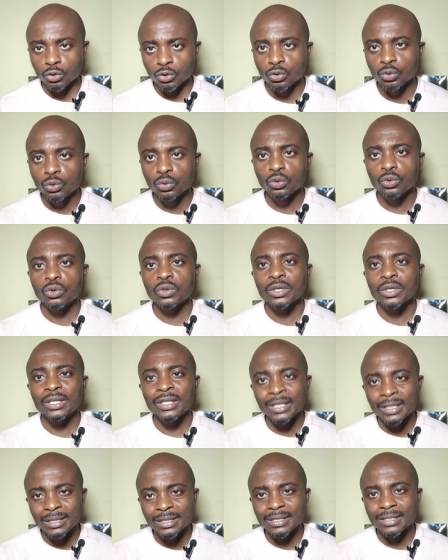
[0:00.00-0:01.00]
Do
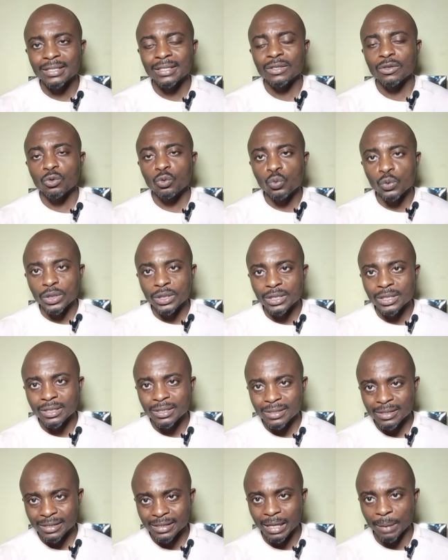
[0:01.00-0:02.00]
it with
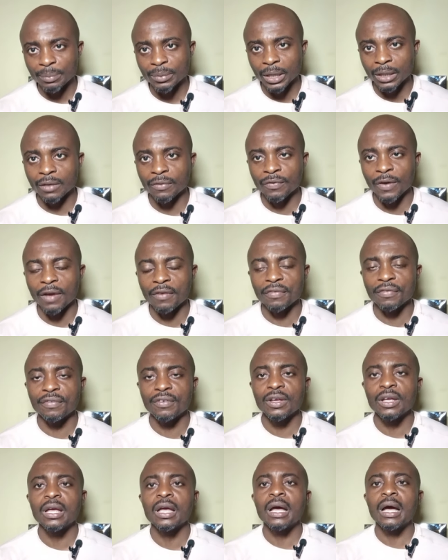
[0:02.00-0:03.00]
Psalm 35
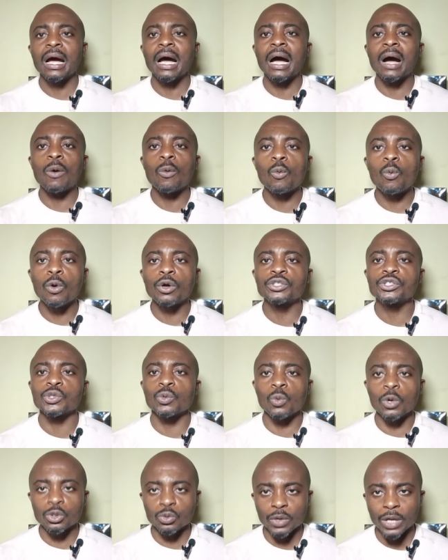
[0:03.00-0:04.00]
and
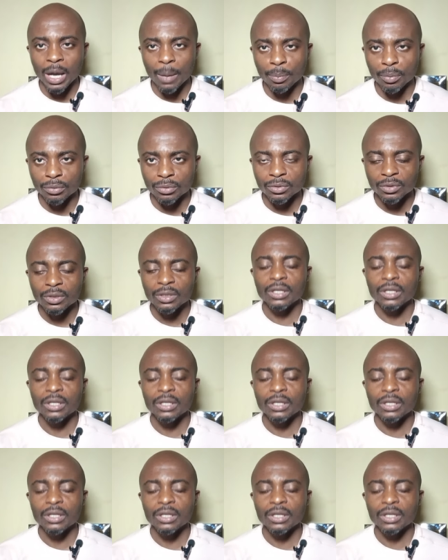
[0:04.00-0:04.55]
watch what will happen.